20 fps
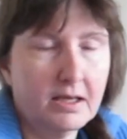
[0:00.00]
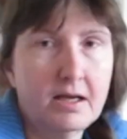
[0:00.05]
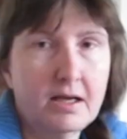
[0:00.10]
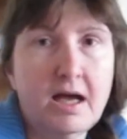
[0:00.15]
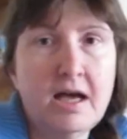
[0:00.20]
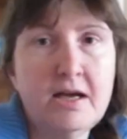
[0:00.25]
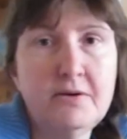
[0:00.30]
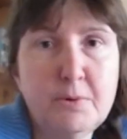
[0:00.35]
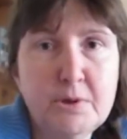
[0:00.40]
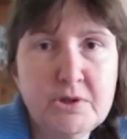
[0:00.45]

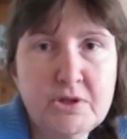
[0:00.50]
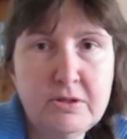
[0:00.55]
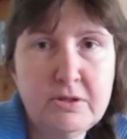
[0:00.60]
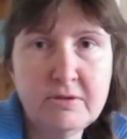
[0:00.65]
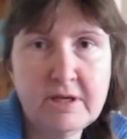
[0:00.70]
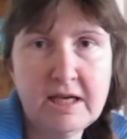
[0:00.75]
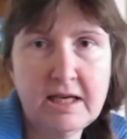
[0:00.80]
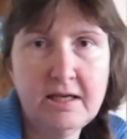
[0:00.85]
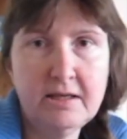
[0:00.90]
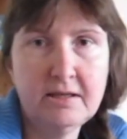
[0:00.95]
I was
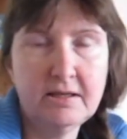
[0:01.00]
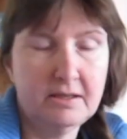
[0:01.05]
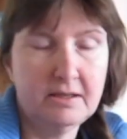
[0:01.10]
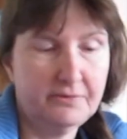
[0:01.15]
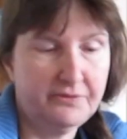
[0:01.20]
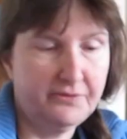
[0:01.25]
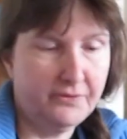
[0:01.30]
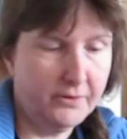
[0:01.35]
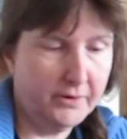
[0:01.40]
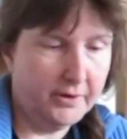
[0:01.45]
looking
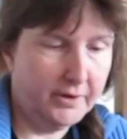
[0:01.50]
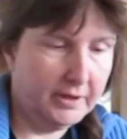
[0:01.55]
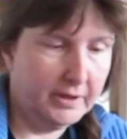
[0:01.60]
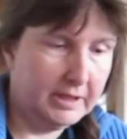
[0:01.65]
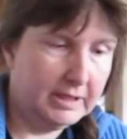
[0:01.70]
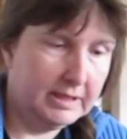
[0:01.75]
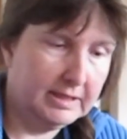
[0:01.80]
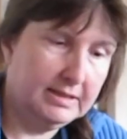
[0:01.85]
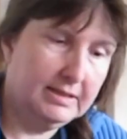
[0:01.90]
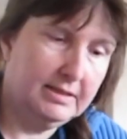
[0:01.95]

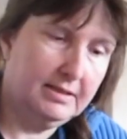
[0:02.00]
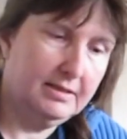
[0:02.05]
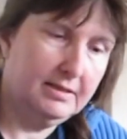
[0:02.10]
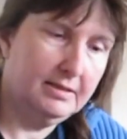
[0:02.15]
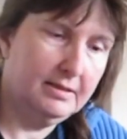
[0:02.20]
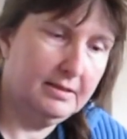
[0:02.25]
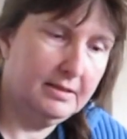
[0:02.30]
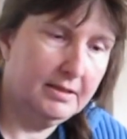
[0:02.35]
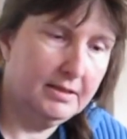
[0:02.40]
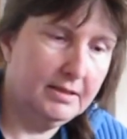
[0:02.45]
for
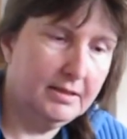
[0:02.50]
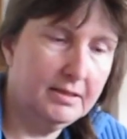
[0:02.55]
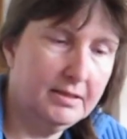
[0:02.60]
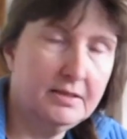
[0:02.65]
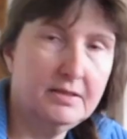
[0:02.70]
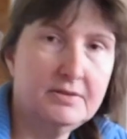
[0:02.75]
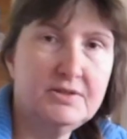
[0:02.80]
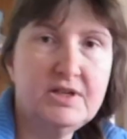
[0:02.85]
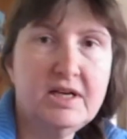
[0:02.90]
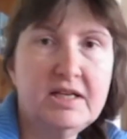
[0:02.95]
a
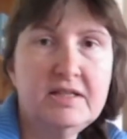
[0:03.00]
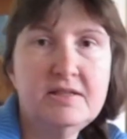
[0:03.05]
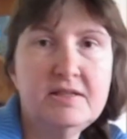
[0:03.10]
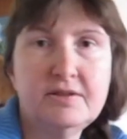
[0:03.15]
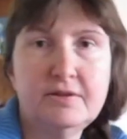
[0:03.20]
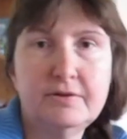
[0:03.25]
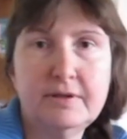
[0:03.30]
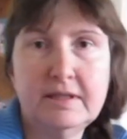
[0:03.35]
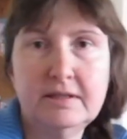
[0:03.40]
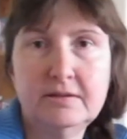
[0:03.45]

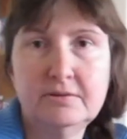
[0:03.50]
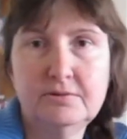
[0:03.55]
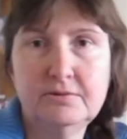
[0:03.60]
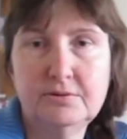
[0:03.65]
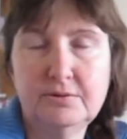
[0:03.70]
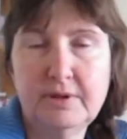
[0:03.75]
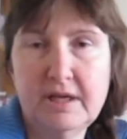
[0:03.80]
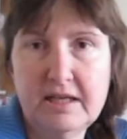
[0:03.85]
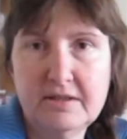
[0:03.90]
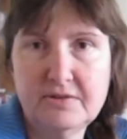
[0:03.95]
Chinese crown
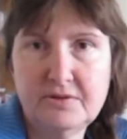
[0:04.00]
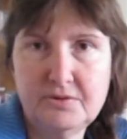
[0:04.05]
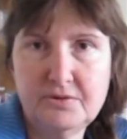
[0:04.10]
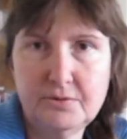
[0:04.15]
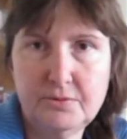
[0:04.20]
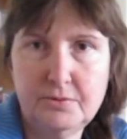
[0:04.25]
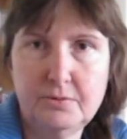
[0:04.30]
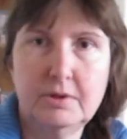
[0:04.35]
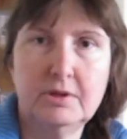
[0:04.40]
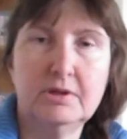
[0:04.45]
to add to
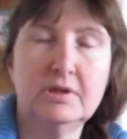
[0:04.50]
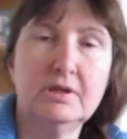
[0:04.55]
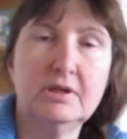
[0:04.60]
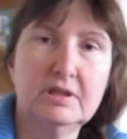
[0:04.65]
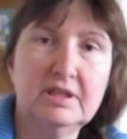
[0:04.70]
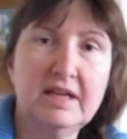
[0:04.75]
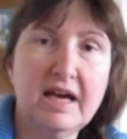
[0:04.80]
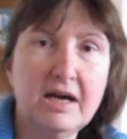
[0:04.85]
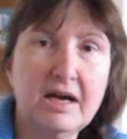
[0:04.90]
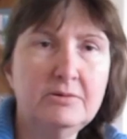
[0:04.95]
a
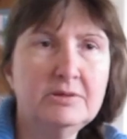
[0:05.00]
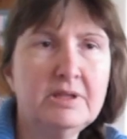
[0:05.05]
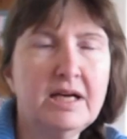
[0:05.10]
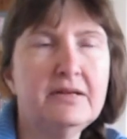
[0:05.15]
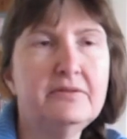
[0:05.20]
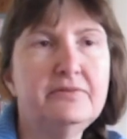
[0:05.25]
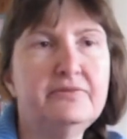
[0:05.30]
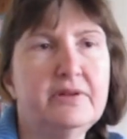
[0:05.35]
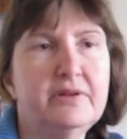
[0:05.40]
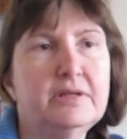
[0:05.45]
gown
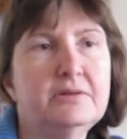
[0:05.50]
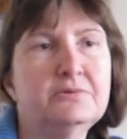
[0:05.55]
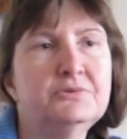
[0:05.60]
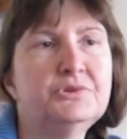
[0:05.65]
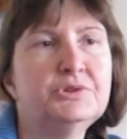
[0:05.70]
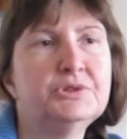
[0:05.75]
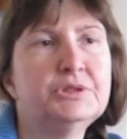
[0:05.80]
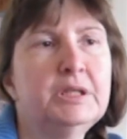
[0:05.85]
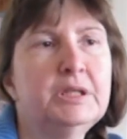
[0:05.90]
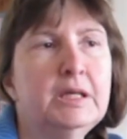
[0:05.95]
I
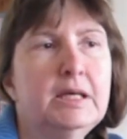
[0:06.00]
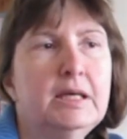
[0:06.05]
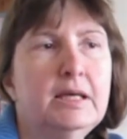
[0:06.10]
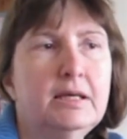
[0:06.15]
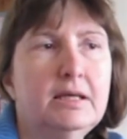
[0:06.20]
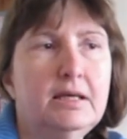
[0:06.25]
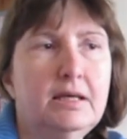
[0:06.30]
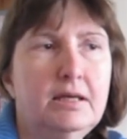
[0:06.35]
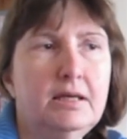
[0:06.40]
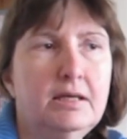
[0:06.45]
found
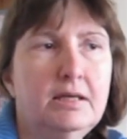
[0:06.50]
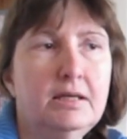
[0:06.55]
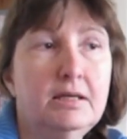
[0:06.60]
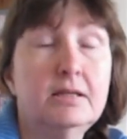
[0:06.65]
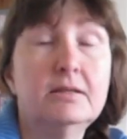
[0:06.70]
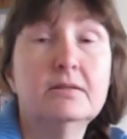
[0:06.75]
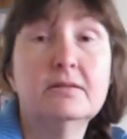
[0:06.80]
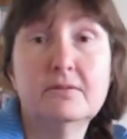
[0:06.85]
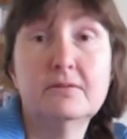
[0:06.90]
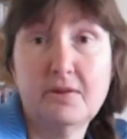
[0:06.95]

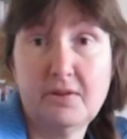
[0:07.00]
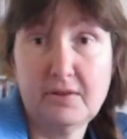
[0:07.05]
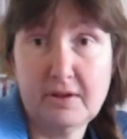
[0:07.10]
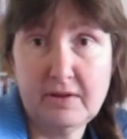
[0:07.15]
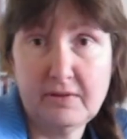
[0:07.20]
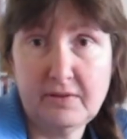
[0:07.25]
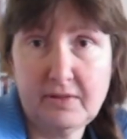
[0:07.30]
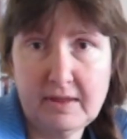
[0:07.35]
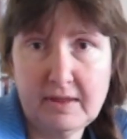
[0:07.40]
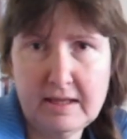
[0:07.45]
in
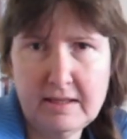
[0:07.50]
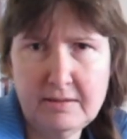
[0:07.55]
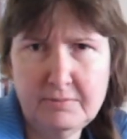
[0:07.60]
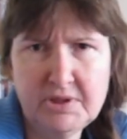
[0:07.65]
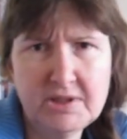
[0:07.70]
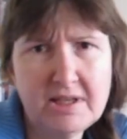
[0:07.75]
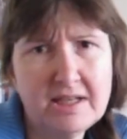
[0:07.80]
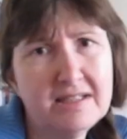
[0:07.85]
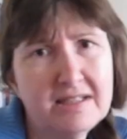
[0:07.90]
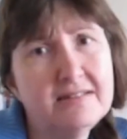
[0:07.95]
thrifting,
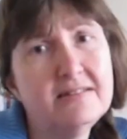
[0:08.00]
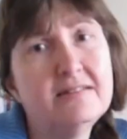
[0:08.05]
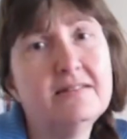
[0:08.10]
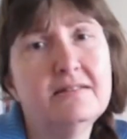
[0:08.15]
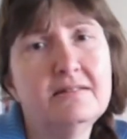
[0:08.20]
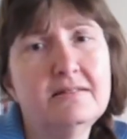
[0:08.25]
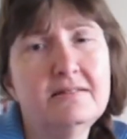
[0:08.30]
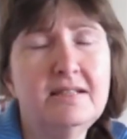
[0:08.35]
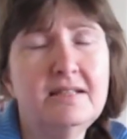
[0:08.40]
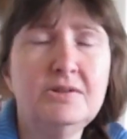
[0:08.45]
but I
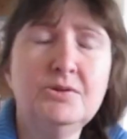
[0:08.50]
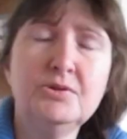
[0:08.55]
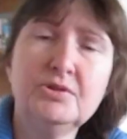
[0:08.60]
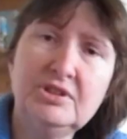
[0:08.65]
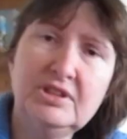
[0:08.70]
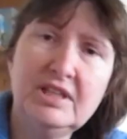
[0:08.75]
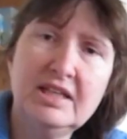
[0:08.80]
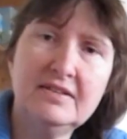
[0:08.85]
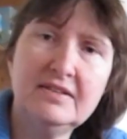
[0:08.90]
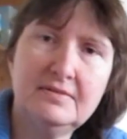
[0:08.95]
did not
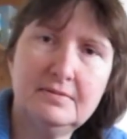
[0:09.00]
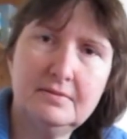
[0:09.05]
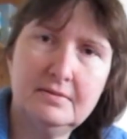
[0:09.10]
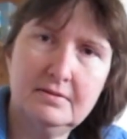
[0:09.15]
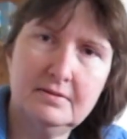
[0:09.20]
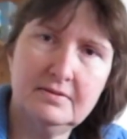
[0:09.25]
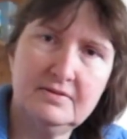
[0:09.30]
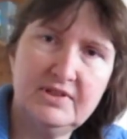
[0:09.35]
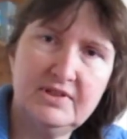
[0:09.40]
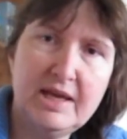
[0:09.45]
yet
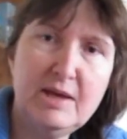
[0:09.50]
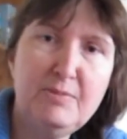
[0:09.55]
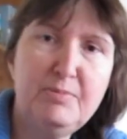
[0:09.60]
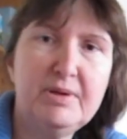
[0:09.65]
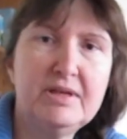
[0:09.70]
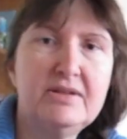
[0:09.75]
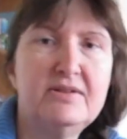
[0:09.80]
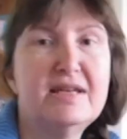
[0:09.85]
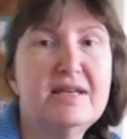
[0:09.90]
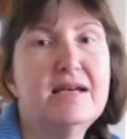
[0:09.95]
tape
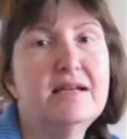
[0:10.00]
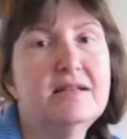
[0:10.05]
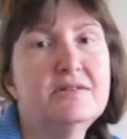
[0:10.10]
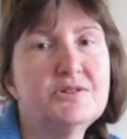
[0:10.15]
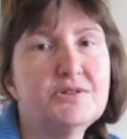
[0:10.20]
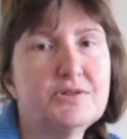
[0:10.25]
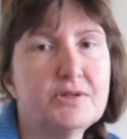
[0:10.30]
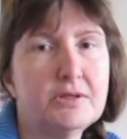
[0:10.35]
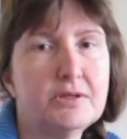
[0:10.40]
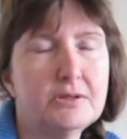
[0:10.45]
it then,
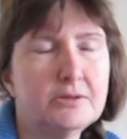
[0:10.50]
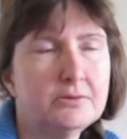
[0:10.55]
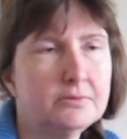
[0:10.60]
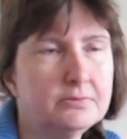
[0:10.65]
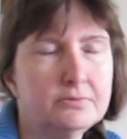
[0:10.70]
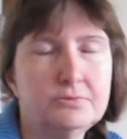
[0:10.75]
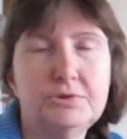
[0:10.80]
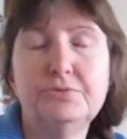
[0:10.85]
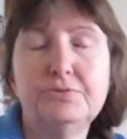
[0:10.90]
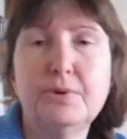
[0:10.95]
so
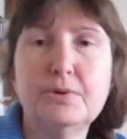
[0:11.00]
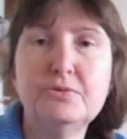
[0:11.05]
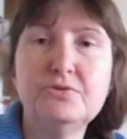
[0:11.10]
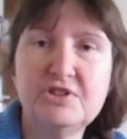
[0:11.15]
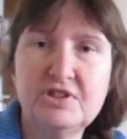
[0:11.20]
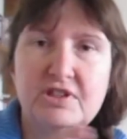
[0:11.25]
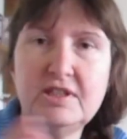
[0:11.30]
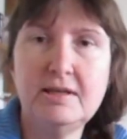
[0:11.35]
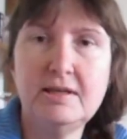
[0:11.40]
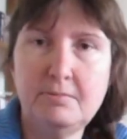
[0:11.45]
you won't
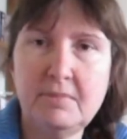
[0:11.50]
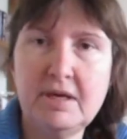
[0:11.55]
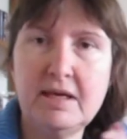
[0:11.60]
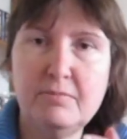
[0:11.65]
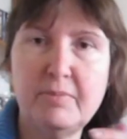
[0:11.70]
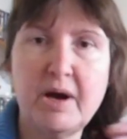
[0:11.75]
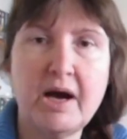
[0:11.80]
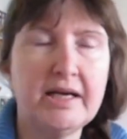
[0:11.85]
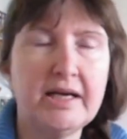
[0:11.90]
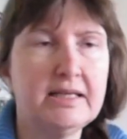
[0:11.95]
see me
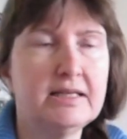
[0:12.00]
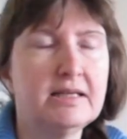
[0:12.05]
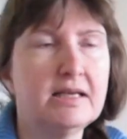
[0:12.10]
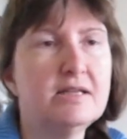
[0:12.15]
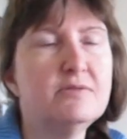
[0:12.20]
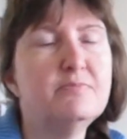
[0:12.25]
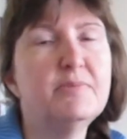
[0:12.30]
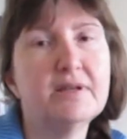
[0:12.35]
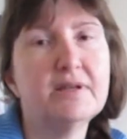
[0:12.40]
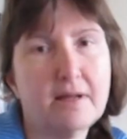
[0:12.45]
buying
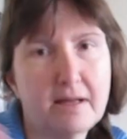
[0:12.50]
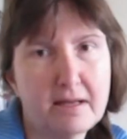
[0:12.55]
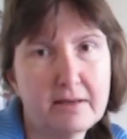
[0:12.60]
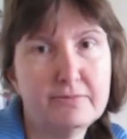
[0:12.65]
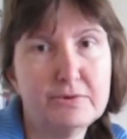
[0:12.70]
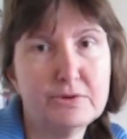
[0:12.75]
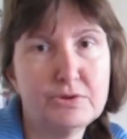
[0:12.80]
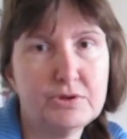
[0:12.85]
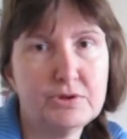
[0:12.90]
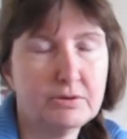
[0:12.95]
it, but I
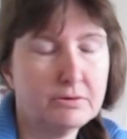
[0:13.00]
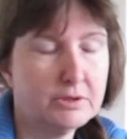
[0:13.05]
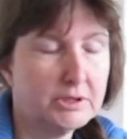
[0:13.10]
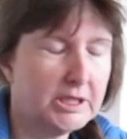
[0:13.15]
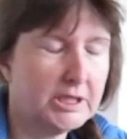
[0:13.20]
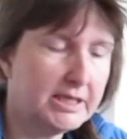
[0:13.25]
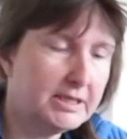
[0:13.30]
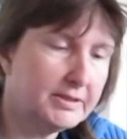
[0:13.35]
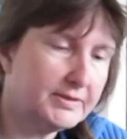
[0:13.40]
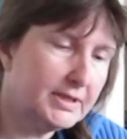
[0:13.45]
will show you
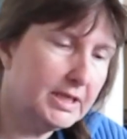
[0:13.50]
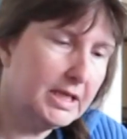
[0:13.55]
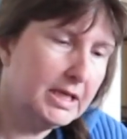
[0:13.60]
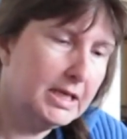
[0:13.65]
later.